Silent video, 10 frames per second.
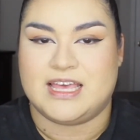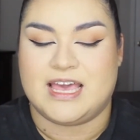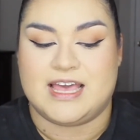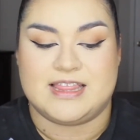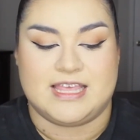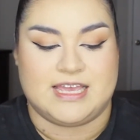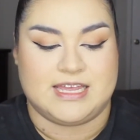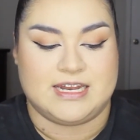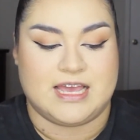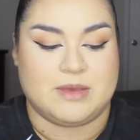and
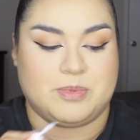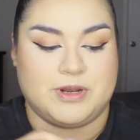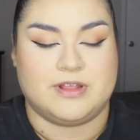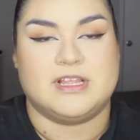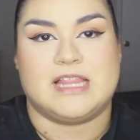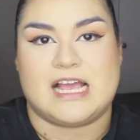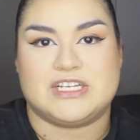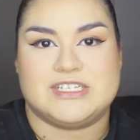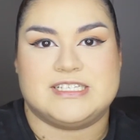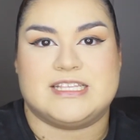then I put it on the
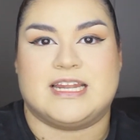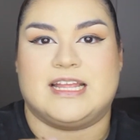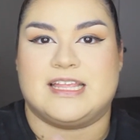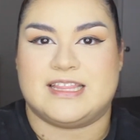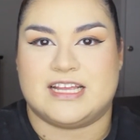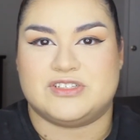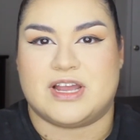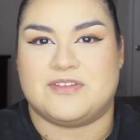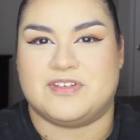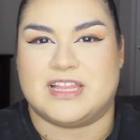lashes, and then I let that
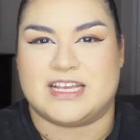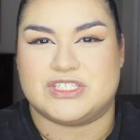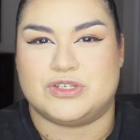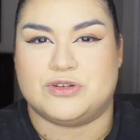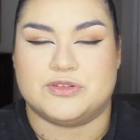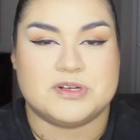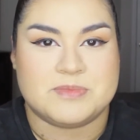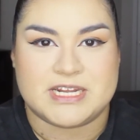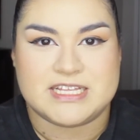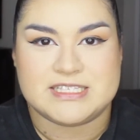dry for like 2 to 3
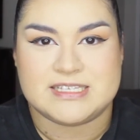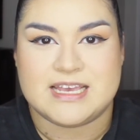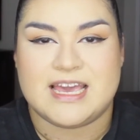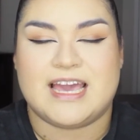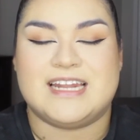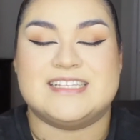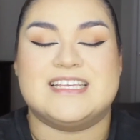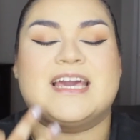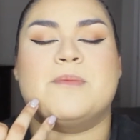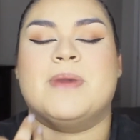minutes, and it's
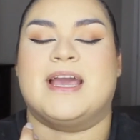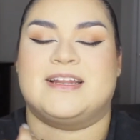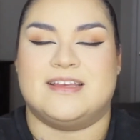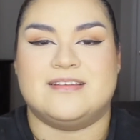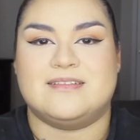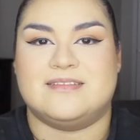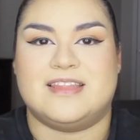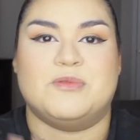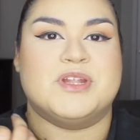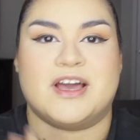like a magnet.
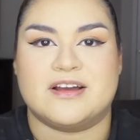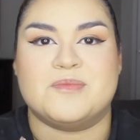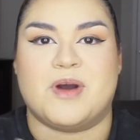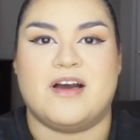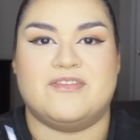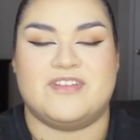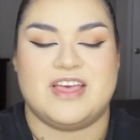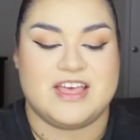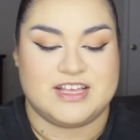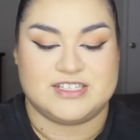They will not come off.
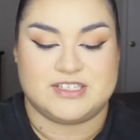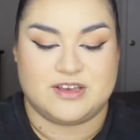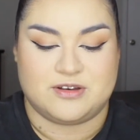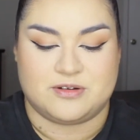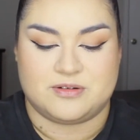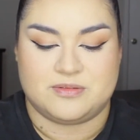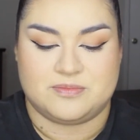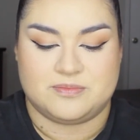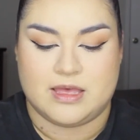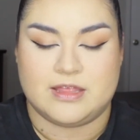So
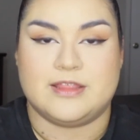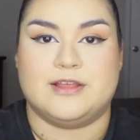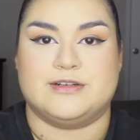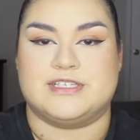there's